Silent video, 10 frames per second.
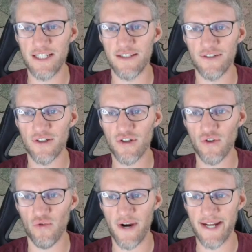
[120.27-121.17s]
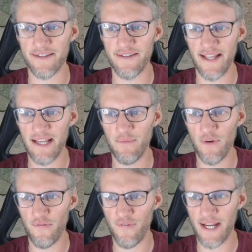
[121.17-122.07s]
the correct
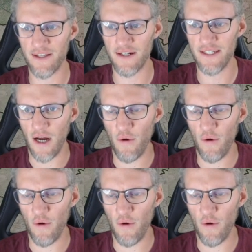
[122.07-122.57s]
name, finally.